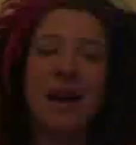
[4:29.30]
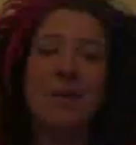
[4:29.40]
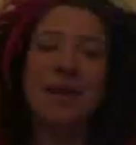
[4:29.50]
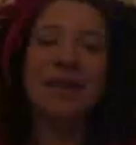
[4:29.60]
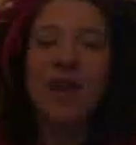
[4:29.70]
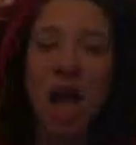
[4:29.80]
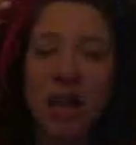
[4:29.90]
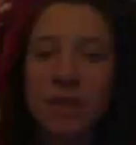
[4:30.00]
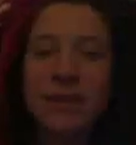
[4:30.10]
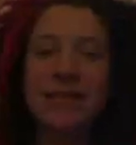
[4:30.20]
my little
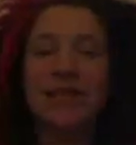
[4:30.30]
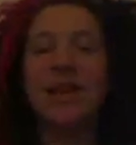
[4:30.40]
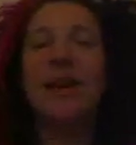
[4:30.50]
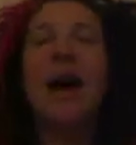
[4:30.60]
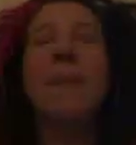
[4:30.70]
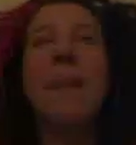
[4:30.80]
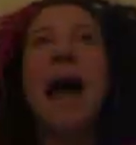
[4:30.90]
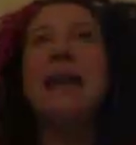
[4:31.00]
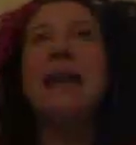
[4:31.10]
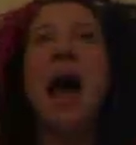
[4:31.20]
golem. So
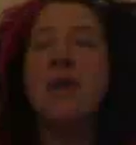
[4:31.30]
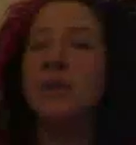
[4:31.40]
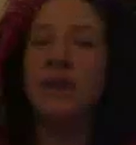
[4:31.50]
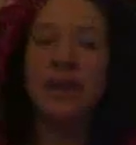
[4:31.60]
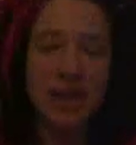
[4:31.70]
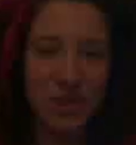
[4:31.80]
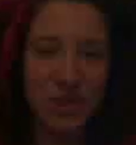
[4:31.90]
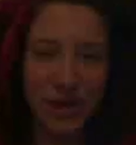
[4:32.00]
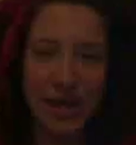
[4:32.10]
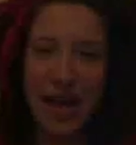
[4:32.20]
I really
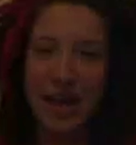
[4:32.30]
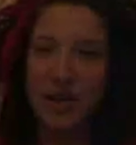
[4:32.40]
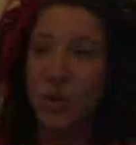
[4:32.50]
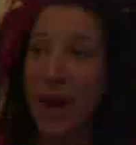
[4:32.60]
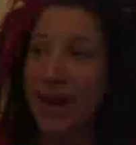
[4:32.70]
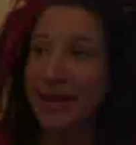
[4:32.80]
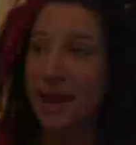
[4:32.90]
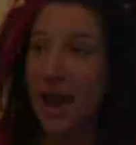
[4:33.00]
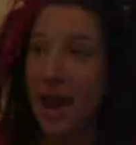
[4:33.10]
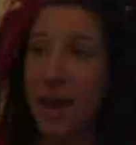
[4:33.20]
enjoyed it. I had a great
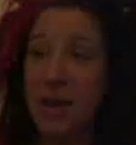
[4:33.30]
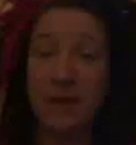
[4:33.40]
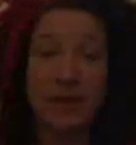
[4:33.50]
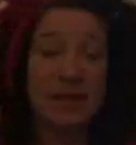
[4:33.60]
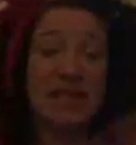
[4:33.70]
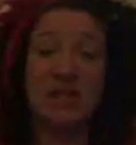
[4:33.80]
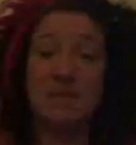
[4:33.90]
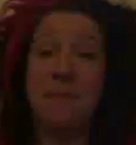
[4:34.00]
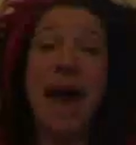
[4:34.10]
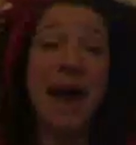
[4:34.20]
time. It was a
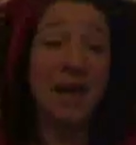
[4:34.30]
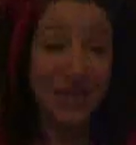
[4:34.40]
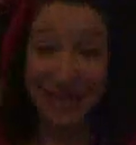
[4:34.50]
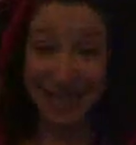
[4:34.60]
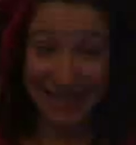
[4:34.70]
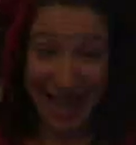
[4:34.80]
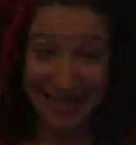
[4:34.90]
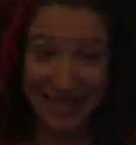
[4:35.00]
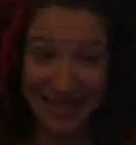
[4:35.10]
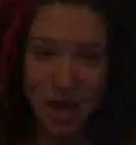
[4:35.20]
smash
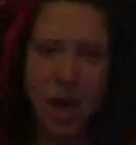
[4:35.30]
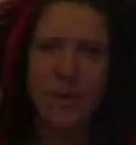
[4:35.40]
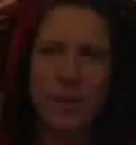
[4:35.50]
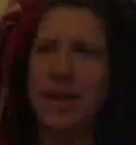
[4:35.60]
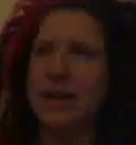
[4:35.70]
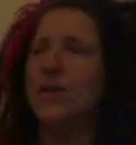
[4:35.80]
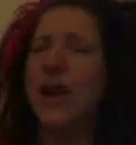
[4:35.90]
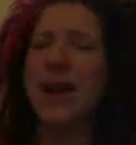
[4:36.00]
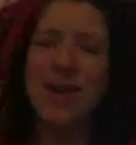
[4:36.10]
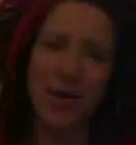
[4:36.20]
success. We had
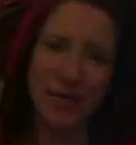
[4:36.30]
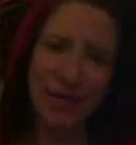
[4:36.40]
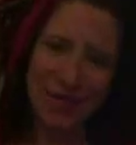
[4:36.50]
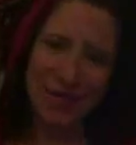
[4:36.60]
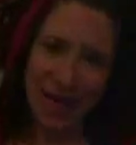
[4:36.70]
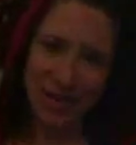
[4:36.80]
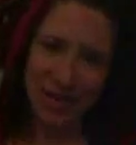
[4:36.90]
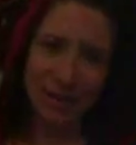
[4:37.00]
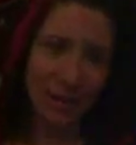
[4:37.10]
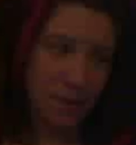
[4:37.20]
great
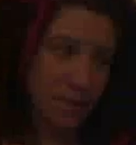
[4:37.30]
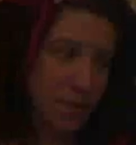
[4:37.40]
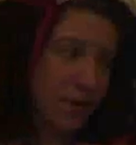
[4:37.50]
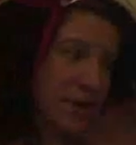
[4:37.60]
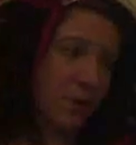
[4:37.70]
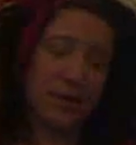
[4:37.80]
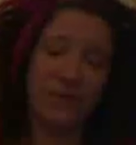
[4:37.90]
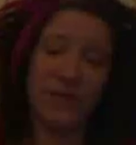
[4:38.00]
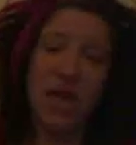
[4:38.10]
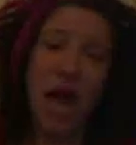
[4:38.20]
conversation. The music was
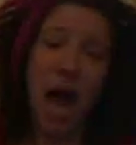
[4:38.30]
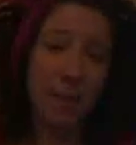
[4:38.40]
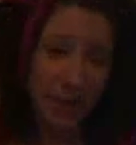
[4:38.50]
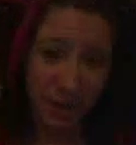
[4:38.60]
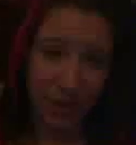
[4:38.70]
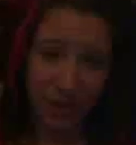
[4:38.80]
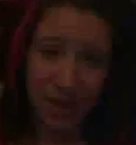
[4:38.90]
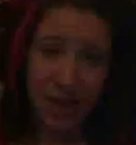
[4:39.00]
phenomenal.